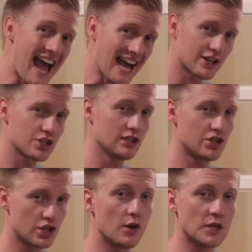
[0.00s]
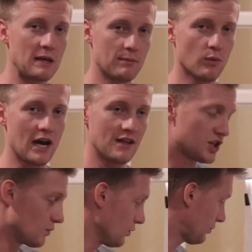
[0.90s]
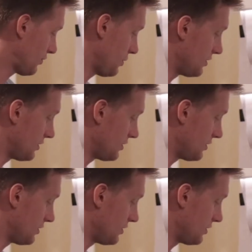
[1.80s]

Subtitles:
actually show these people why they should work with you